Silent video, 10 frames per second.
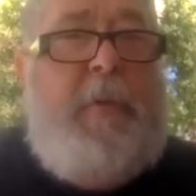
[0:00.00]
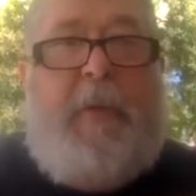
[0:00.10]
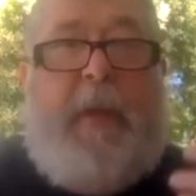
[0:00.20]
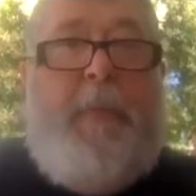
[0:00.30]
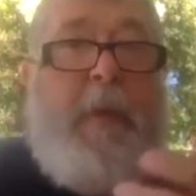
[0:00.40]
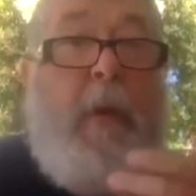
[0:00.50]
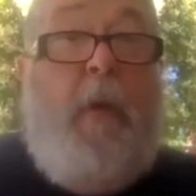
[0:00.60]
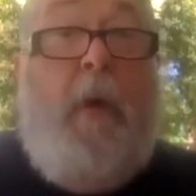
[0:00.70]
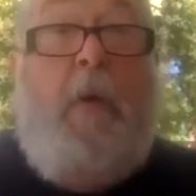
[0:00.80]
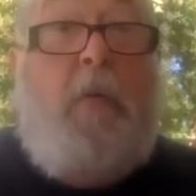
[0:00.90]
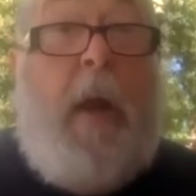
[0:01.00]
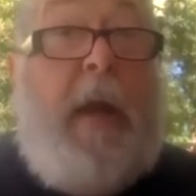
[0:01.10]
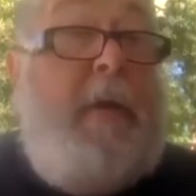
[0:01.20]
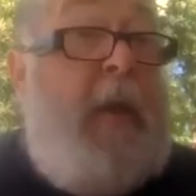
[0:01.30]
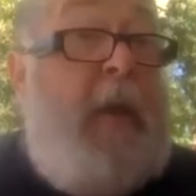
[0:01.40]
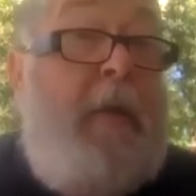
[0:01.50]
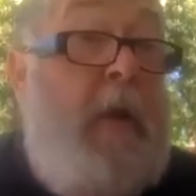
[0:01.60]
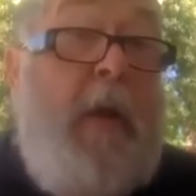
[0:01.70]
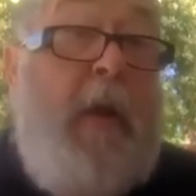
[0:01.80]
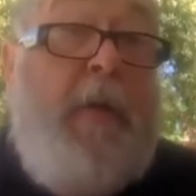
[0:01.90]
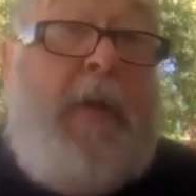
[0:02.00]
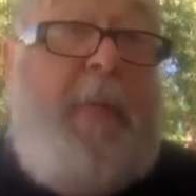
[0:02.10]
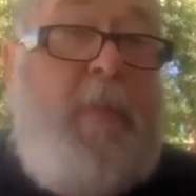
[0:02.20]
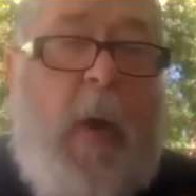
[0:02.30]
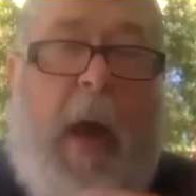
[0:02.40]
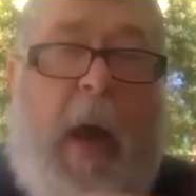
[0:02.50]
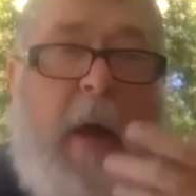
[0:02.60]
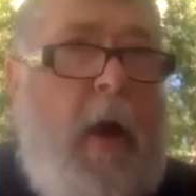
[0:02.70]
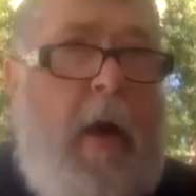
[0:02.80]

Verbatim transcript: and people get along great, and they seem to. I love